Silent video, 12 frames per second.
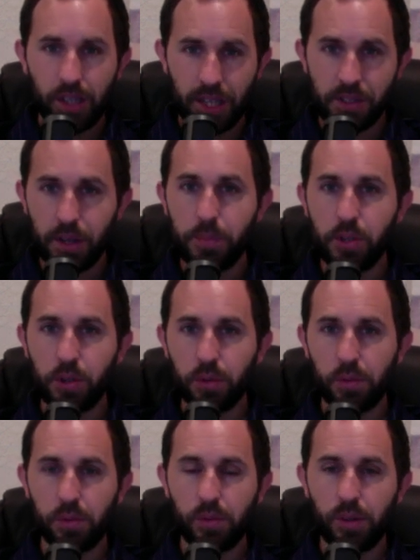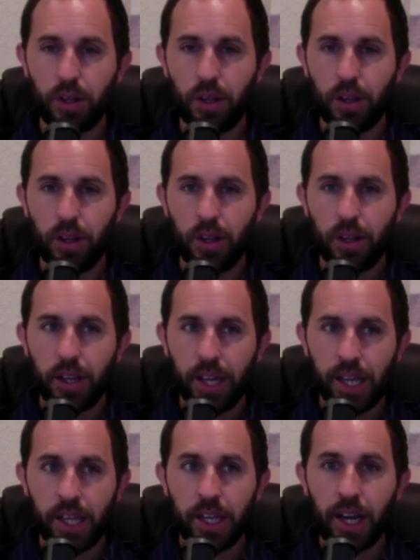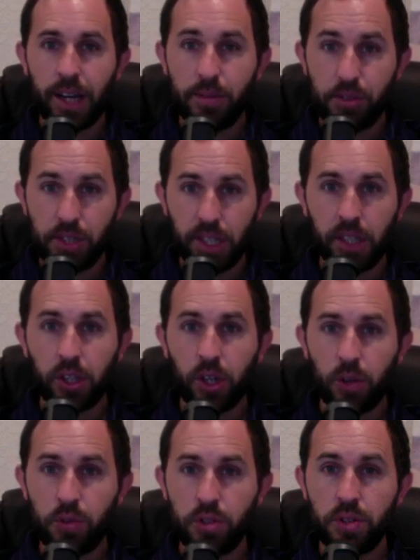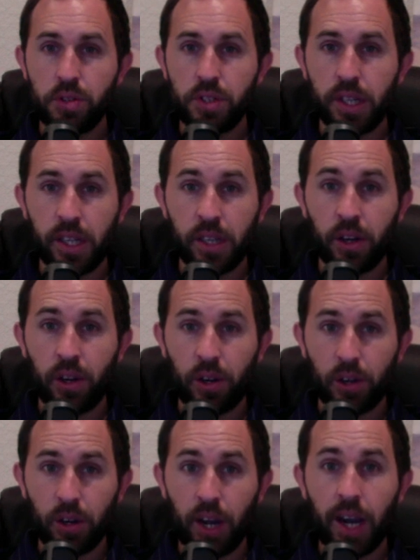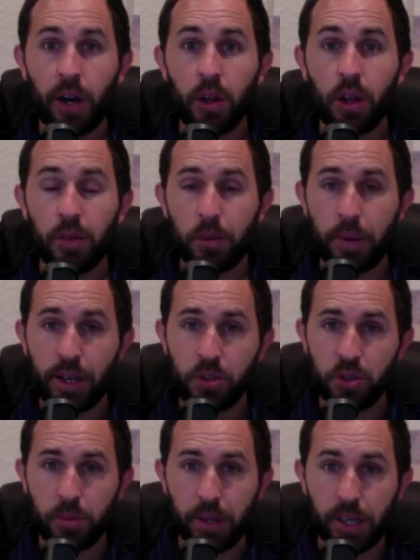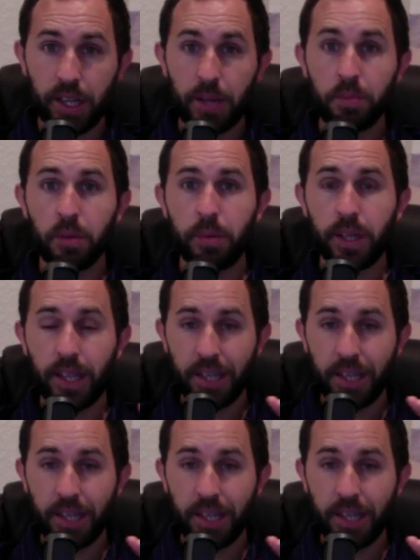It's up to you. And I've seen coaches in our higher level mastermind implement